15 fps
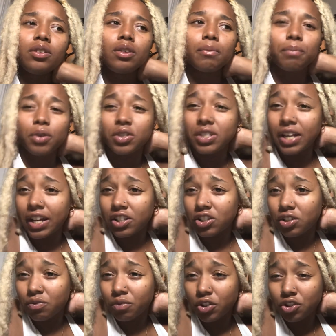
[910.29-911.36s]

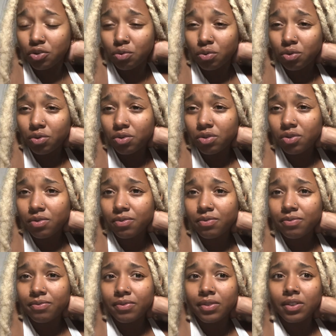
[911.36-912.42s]
protection rituals.
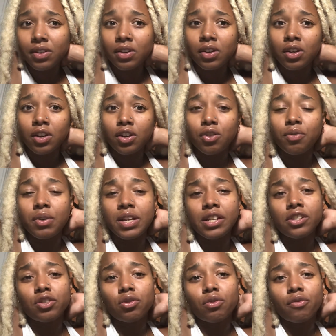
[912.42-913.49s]
You need
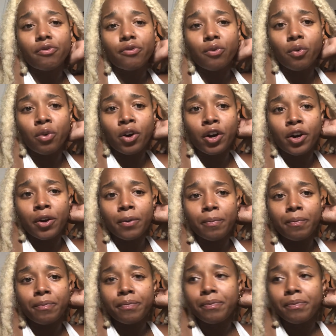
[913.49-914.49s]
to form